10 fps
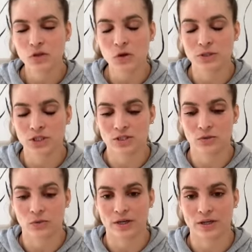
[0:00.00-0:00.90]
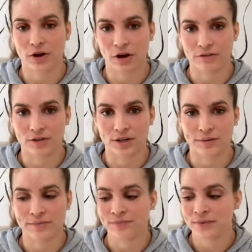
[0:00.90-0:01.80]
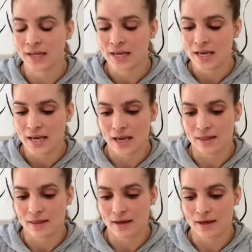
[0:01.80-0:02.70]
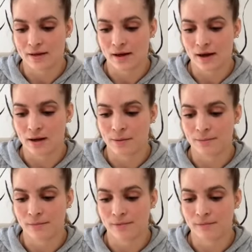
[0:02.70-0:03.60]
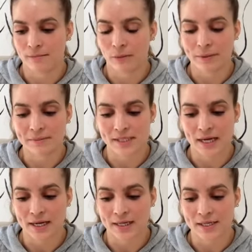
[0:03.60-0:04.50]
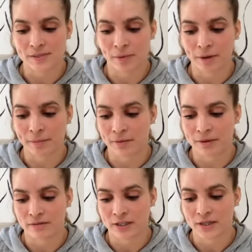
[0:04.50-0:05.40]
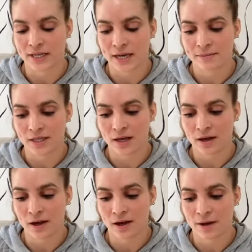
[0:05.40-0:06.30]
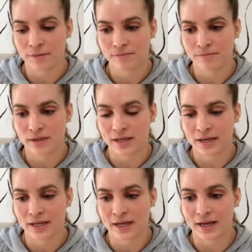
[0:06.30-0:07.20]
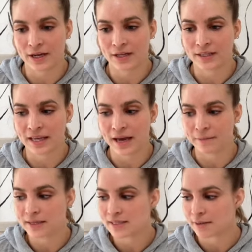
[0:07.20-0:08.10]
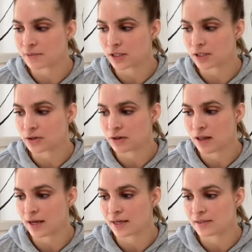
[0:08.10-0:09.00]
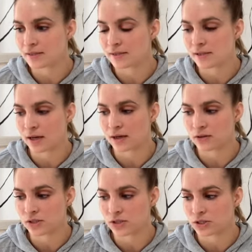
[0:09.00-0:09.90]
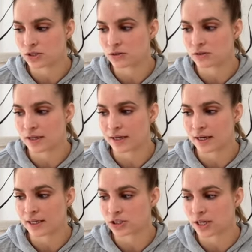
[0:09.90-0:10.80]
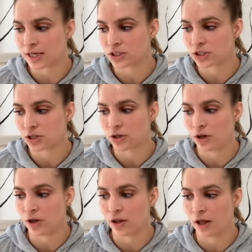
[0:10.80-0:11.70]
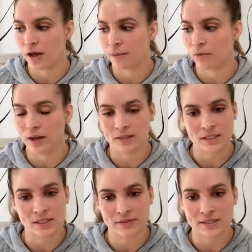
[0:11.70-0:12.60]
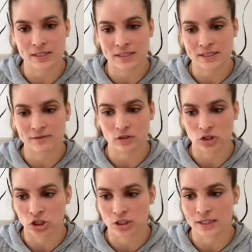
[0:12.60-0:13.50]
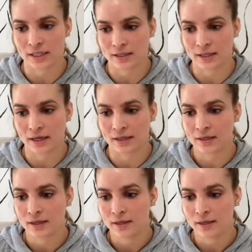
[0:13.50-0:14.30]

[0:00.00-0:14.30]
which is Loren Carver. And then my website is barbellpelvicrehab.com. And I currently am accepting new clients. I also do like educational wellness visits virtually that